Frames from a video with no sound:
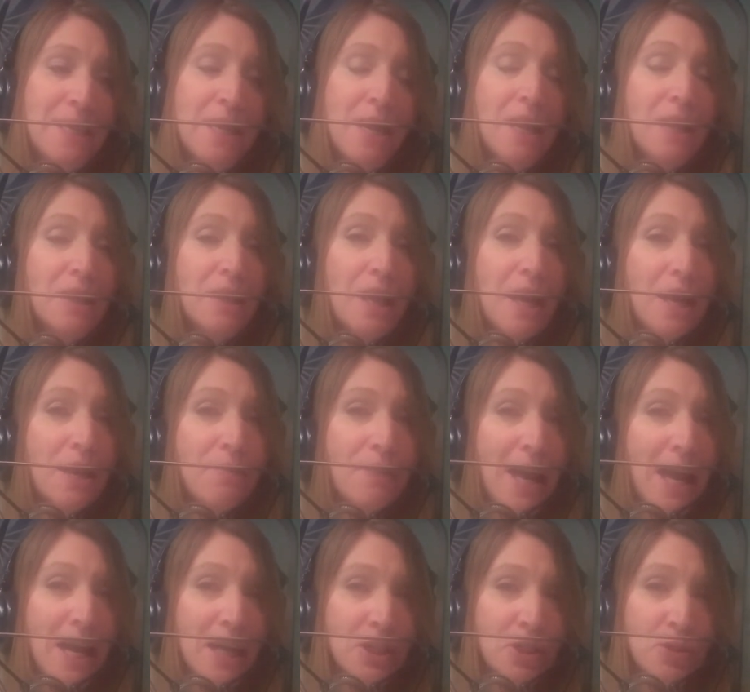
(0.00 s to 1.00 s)
a lot of
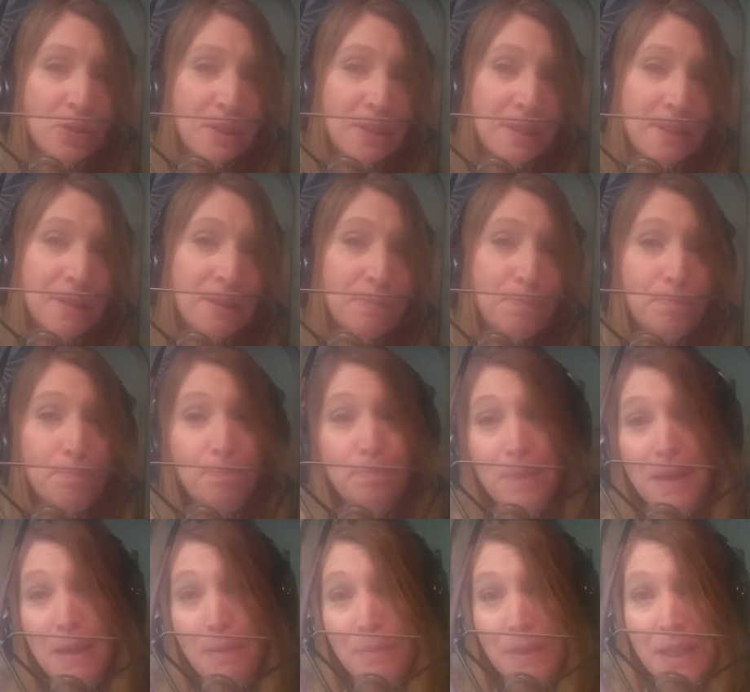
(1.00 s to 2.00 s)
actresses,
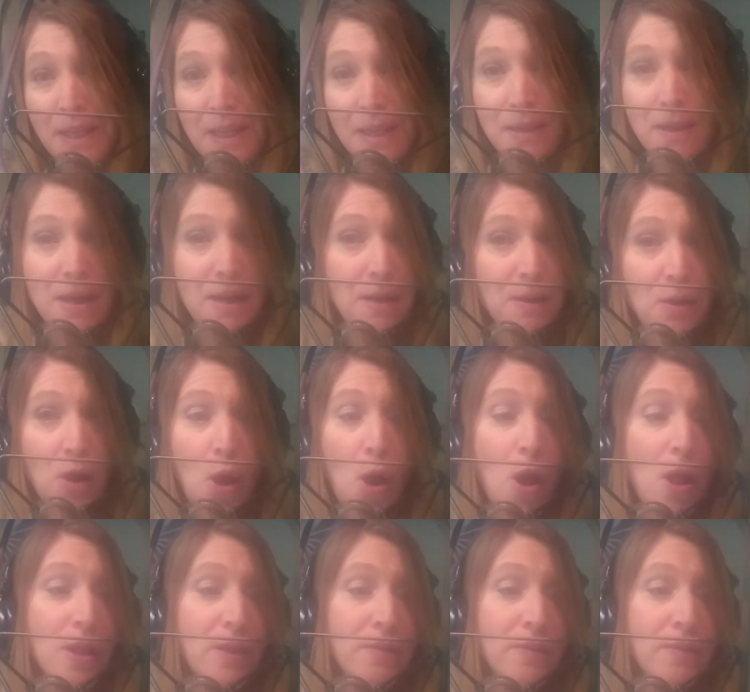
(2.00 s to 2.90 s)
mainly uh, all